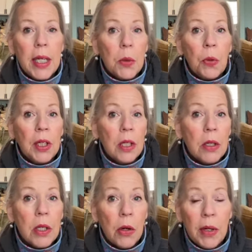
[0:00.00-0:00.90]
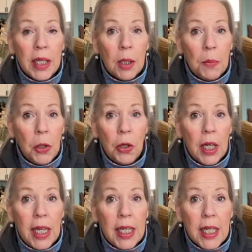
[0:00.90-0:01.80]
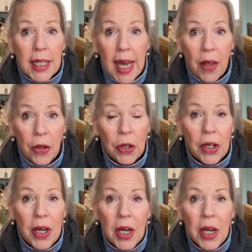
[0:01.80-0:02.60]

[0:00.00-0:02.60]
to bring the sewing community together.